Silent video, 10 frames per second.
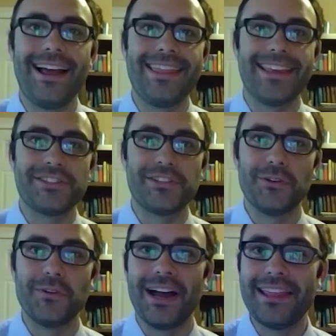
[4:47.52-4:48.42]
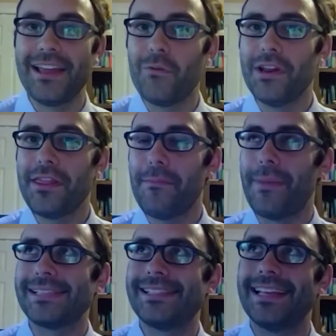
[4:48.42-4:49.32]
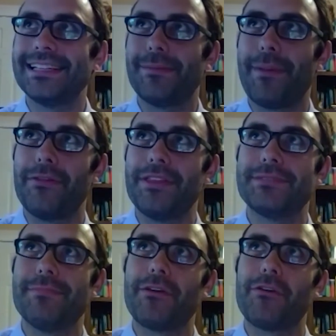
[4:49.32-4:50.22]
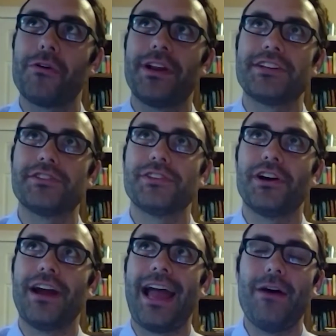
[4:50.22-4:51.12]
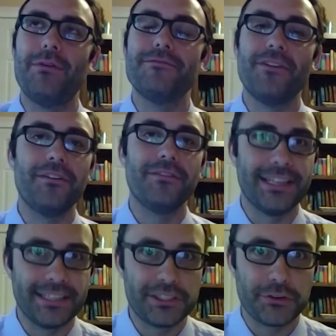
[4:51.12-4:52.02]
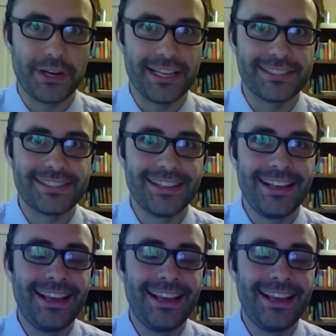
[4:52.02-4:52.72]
think so. I think one of the best things about these micro-credentials are how involved industry is.